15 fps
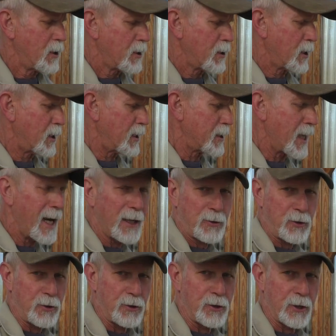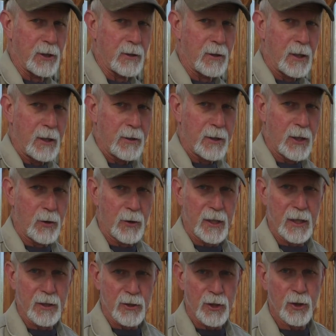nitrogen. They'll
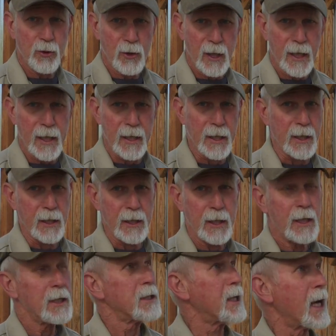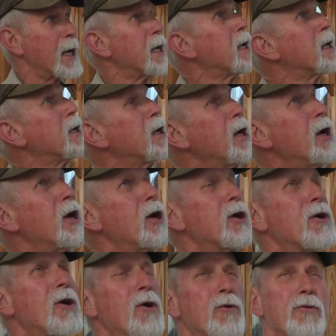get too leggy. Now in
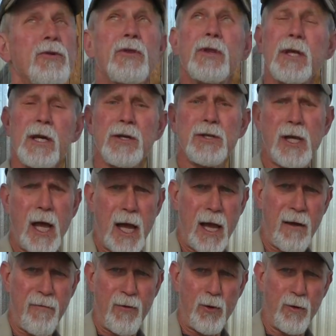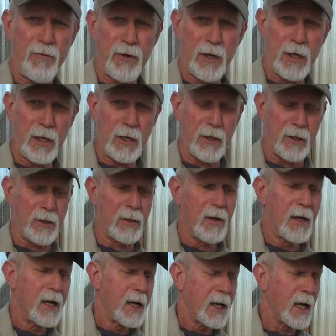here on this half over here,
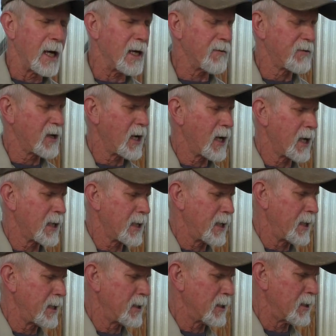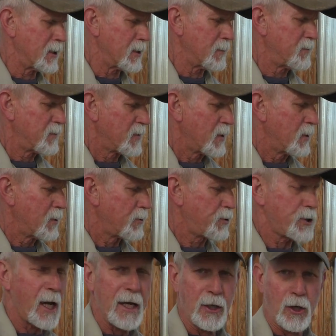I've got a
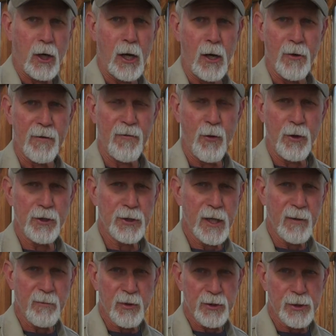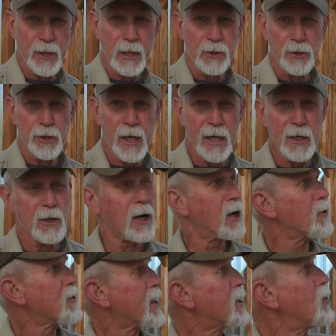shade cloth, 47% shade
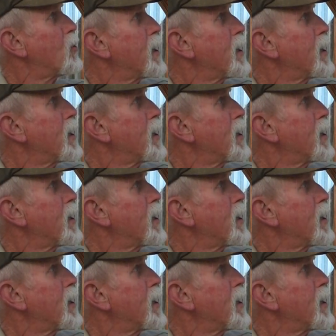cloth. I don't